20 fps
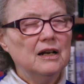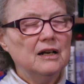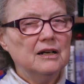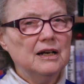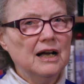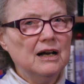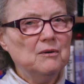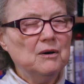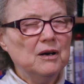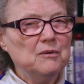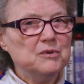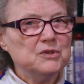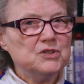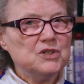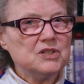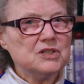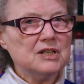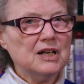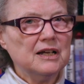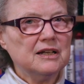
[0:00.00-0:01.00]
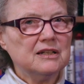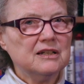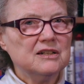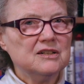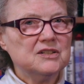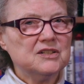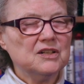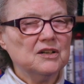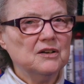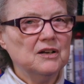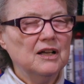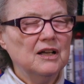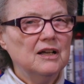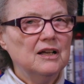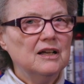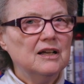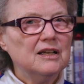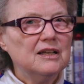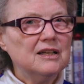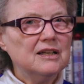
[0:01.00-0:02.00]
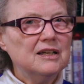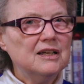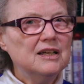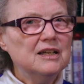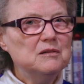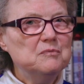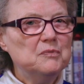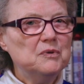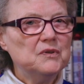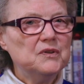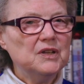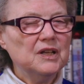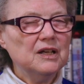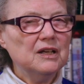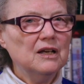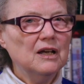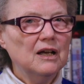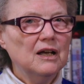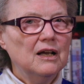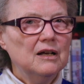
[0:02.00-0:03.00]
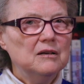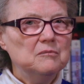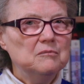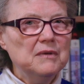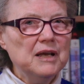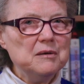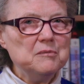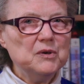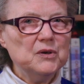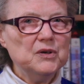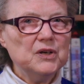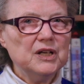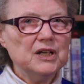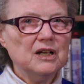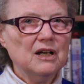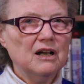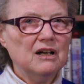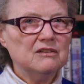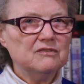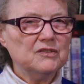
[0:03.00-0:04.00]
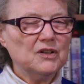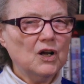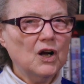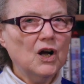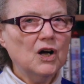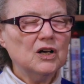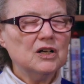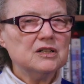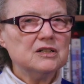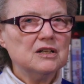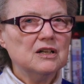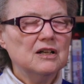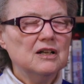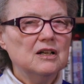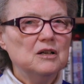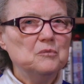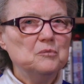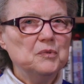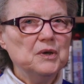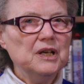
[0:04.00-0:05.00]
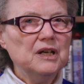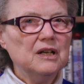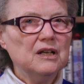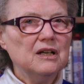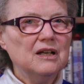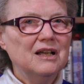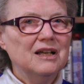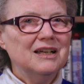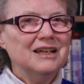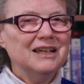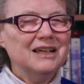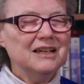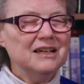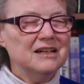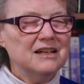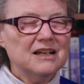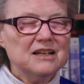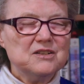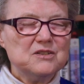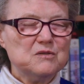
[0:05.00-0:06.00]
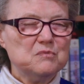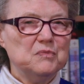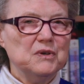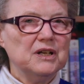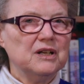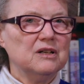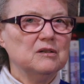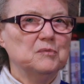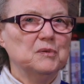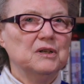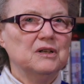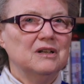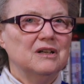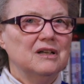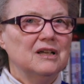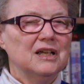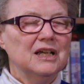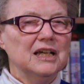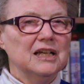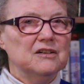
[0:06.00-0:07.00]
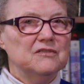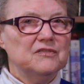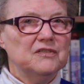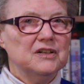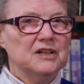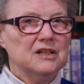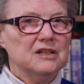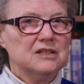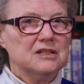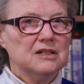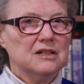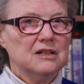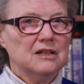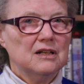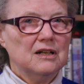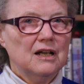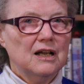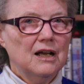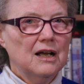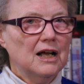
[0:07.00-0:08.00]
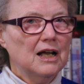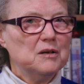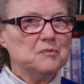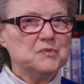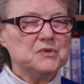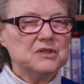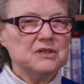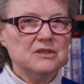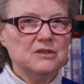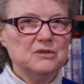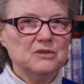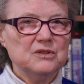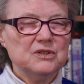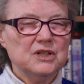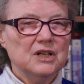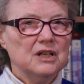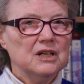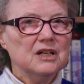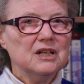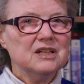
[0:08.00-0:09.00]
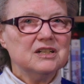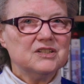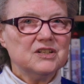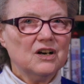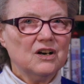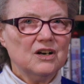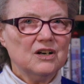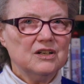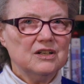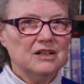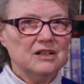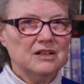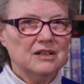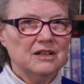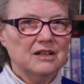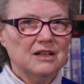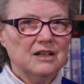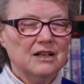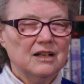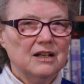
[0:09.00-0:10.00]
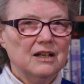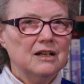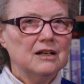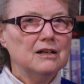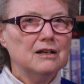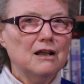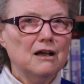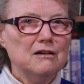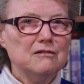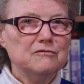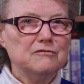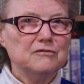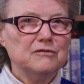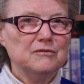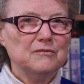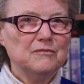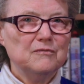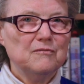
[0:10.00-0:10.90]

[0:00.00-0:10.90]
Now I would just like you to keep the memory of God being inexplicable, infinite, absolute, eternal love.